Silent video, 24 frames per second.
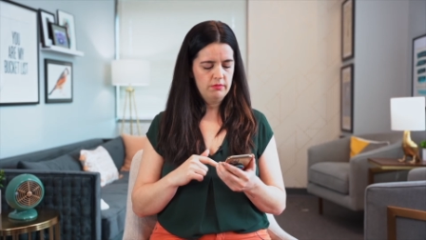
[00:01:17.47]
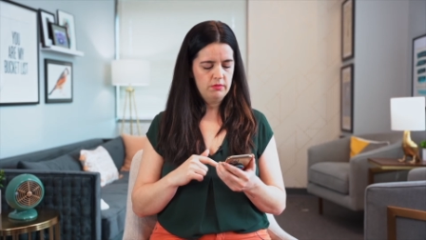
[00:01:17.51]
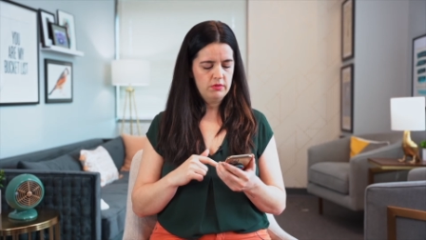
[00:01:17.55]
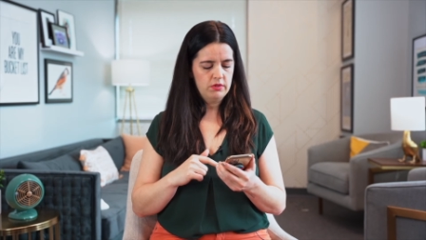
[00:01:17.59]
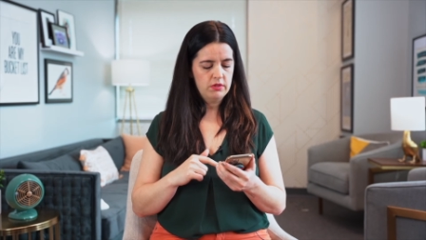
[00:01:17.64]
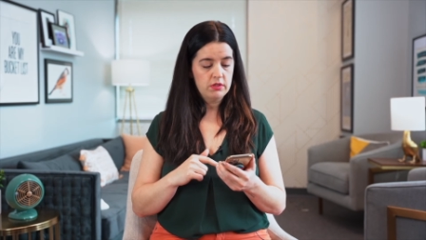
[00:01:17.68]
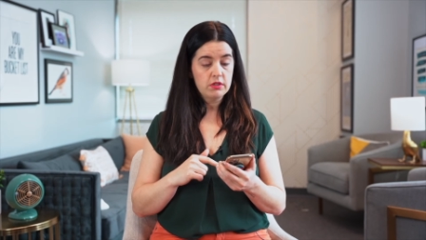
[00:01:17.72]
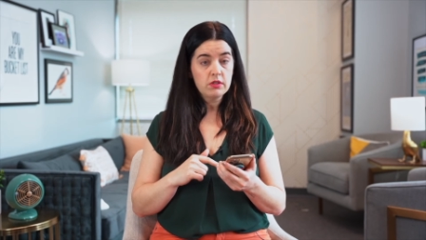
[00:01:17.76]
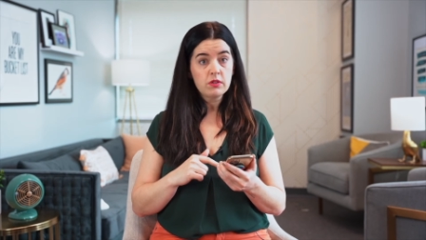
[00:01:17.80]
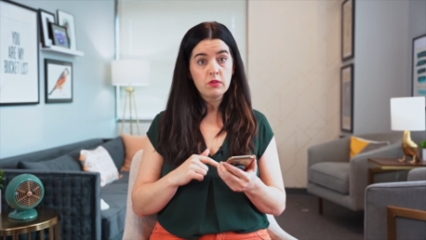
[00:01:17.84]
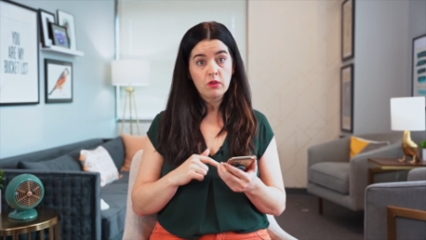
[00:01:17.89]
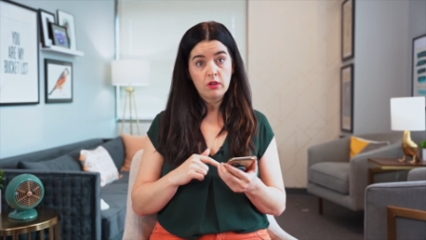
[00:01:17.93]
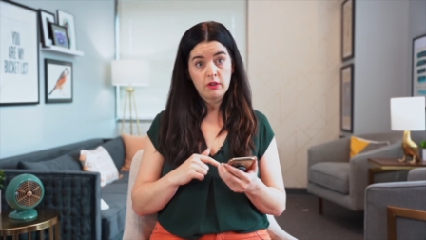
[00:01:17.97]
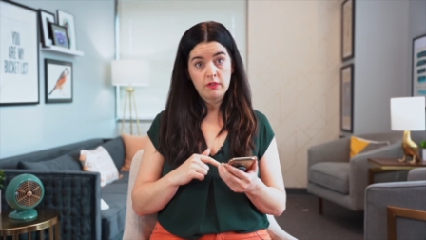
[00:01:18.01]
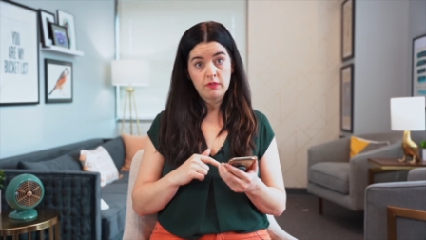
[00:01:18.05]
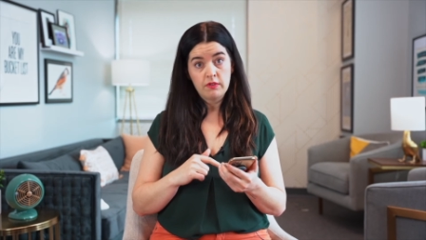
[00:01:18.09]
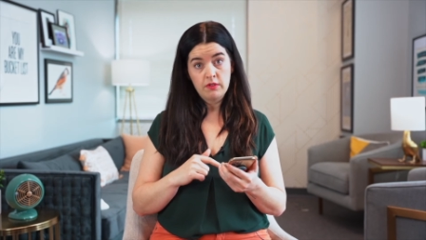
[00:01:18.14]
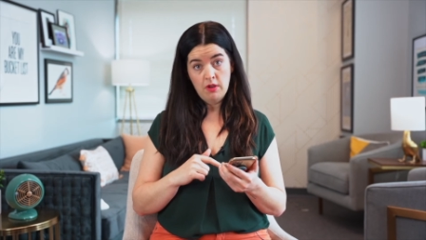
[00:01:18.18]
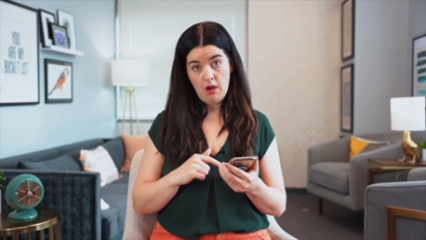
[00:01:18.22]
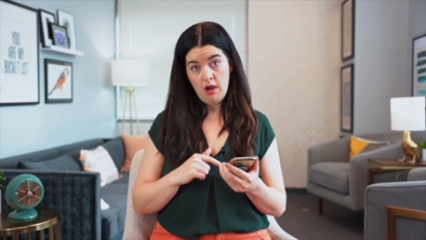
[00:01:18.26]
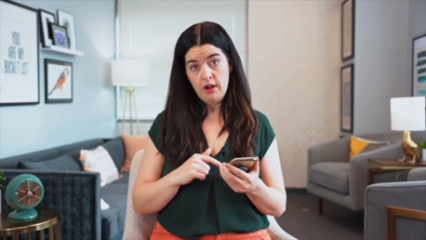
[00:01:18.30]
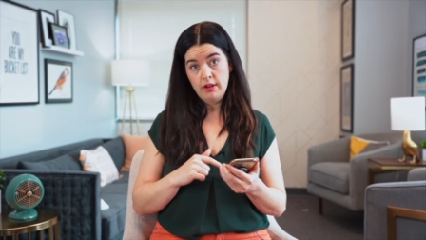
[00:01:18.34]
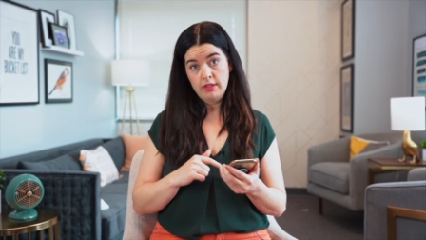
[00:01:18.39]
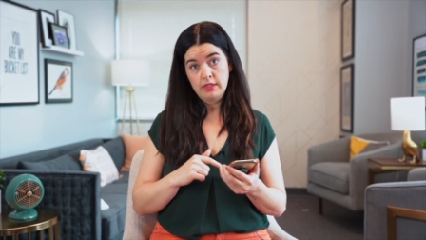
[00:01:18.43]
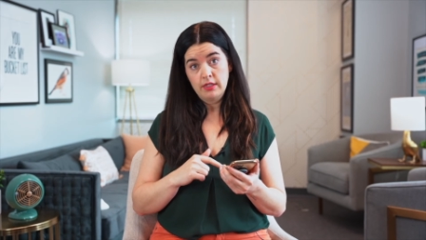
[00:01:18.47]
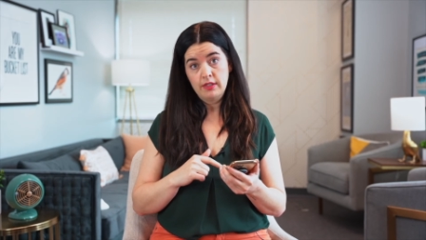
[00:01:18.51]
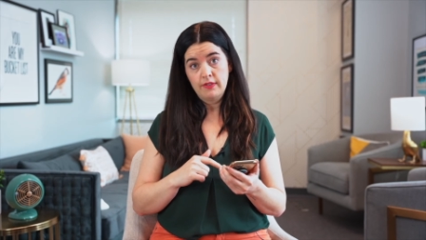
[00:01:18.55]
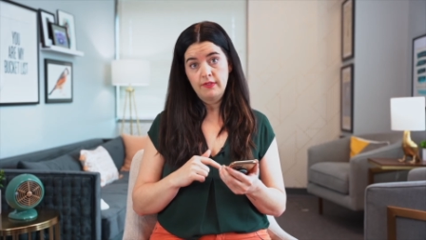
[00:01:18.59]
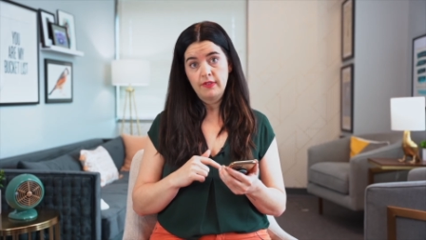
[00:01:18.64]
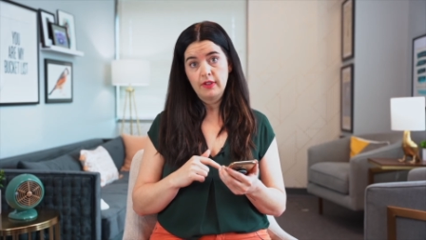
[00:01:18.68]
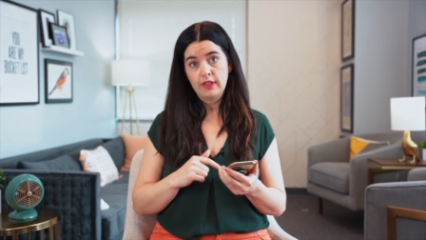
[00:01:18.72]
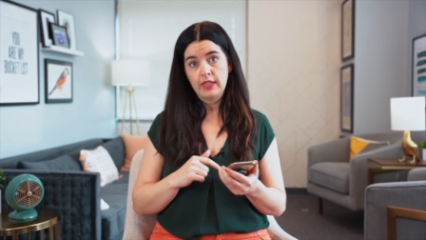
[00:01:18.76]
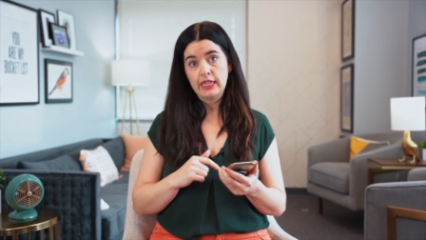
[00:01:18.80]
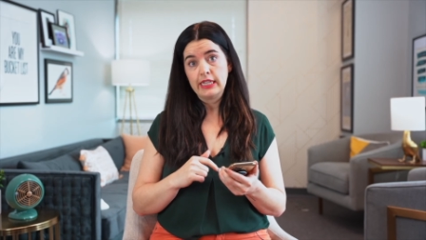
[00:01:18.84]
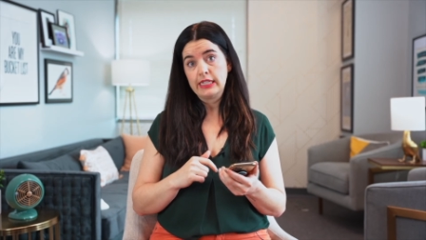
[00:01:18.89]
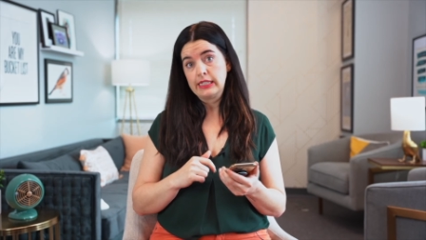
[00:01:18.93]
sort of honestly
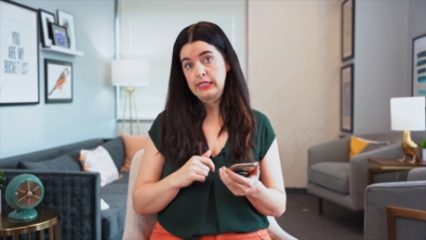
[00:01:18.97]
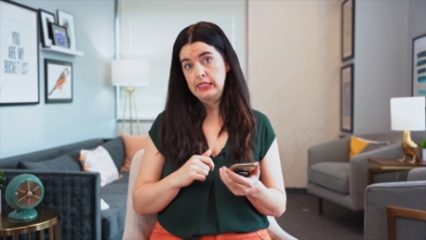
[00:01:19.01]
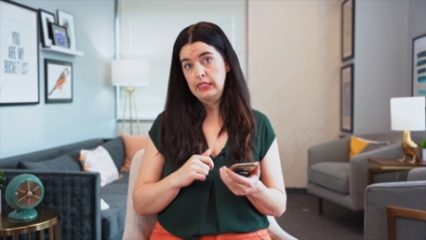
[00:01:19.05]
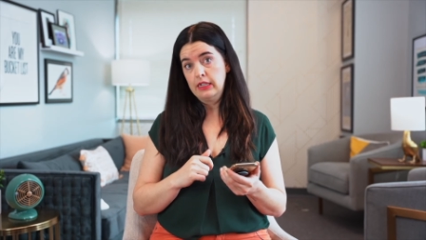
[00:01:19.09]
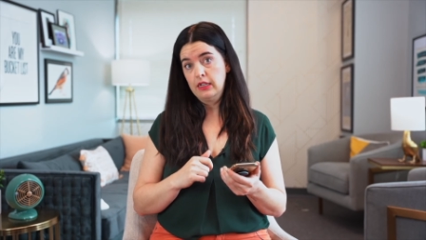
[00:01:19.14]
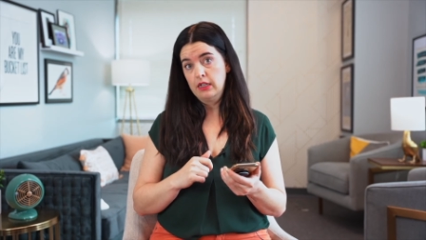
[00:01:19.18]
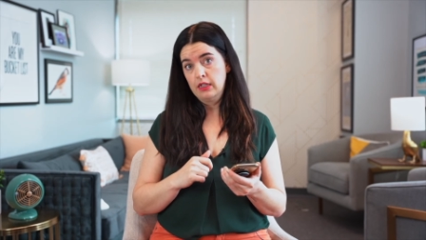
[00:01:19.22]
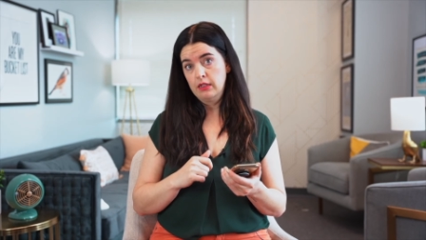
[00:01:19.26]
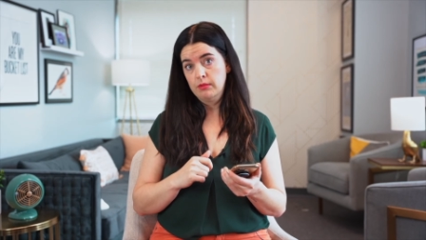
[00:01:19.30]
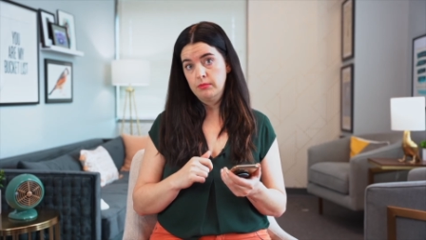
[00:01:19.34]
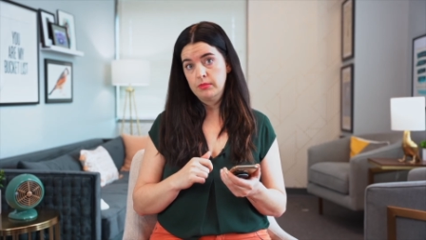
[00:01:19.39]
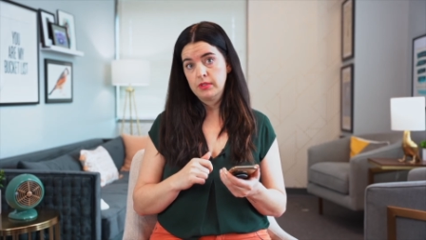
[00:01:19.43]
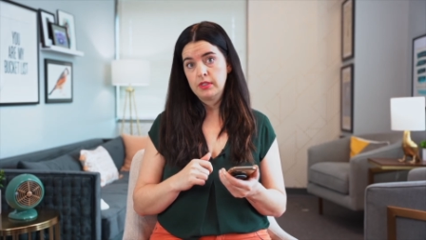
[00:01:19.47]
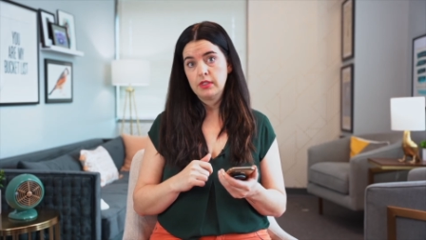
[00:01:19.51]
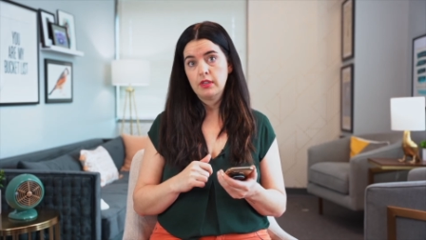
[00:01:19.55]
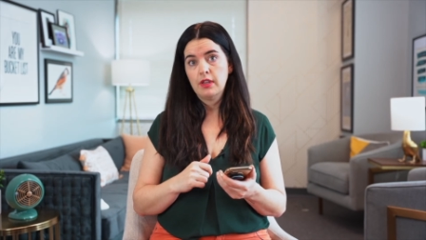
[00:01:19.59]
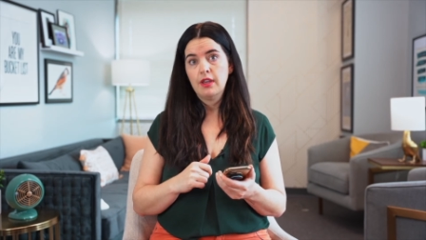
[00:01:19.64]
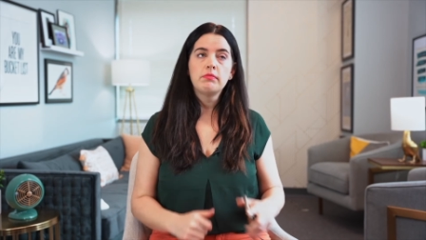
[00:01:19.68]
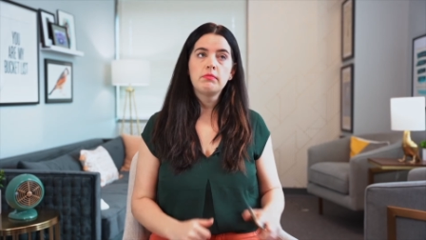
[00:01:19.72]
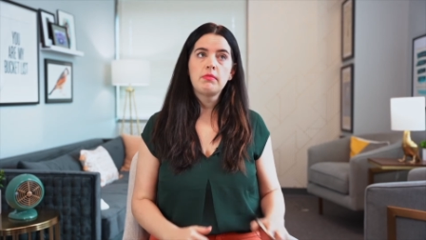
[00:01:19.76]
feel like synonyms.